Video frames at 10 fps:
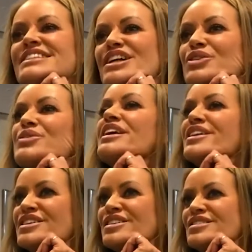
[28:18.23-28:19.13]

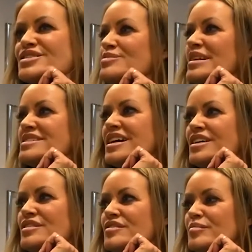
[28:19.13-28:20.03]
critical to
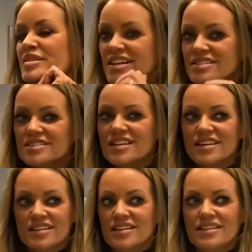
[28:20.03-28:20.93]
myself. But that's
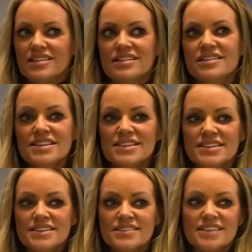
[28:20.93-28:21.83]

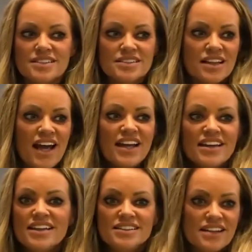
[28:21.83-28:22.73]
that's an
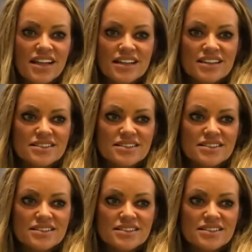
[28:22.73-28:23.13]
athlete thing.